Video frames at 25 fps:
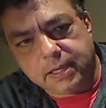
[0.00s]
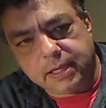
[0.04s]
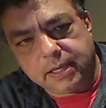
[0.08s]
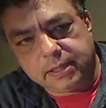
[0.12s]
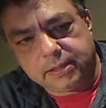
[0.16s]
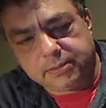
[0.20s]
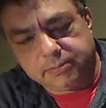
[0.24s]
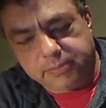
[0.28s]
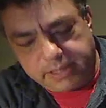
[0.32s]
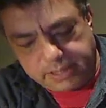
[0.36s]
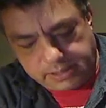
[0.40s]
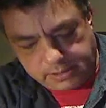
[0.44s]

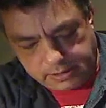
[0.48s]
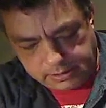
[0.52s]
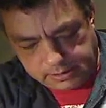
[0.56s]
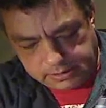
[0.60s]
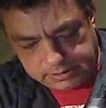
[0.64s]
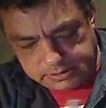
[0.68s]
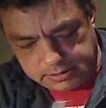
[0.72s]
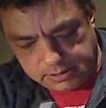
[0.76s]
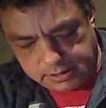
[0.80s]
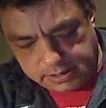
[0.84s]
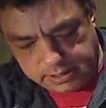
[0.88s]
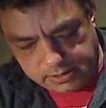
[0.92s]
and I'm making
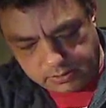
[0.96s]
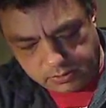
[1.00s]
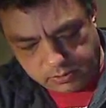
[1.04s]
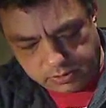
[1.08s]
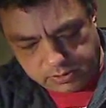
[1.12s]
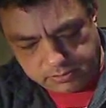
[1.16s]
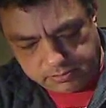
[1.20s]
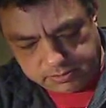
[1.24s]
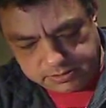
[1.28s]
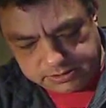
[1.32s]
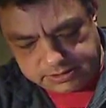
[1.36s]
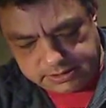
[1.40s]
a slight
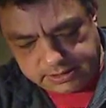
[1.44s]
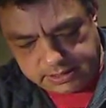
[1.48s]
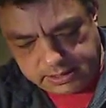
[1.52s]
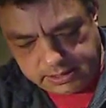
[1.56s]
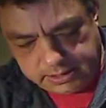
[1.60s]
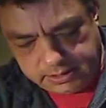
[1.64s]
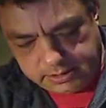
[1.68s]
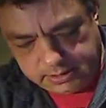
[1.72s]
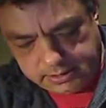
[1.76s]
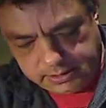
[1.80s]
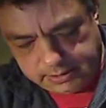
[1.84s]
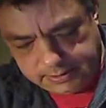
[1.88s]
audible
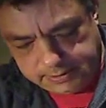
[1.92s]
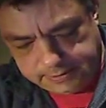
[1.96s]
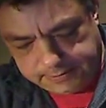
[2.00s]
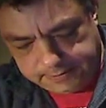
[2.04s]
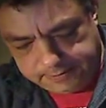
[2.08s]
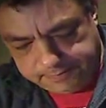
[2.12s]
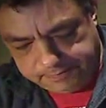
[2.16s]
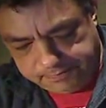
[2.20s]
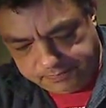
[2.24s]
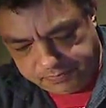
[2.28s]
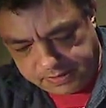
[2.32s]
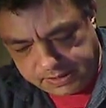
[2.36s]
sound.
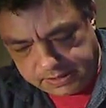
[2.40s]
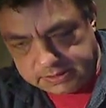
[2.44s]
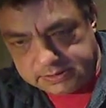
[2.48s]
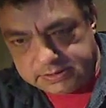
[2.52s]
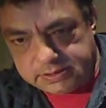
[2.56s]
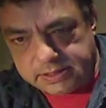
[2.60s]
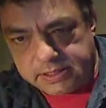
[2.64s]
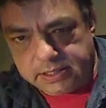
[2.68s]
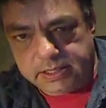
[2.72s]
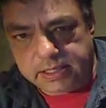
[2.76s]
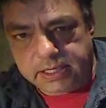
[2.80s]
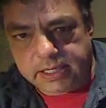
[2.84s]

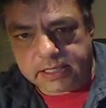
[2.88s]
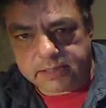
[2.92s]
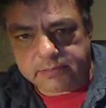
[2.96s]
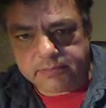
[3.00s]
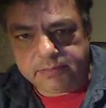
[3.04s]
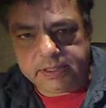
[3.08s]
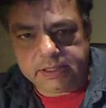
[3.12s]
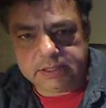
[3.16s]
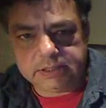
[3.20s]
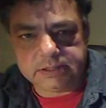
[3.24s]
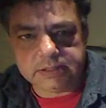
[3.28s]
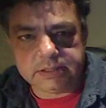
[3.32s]
So now it
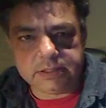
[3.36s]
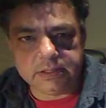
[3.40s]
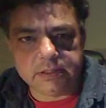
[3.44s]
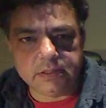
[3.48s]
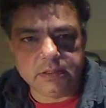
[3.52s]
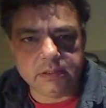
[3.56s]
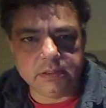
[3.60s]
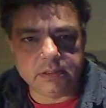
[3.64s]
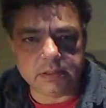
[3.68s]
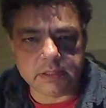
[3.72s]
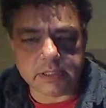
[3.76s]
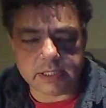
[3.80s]

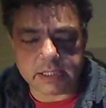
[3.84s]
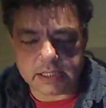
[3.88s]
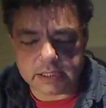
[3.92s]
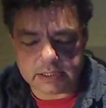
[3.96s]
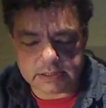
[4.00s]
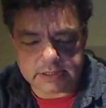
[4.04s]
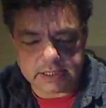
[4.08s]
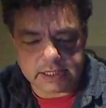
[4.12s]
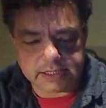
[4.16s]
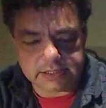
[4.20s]
means that it's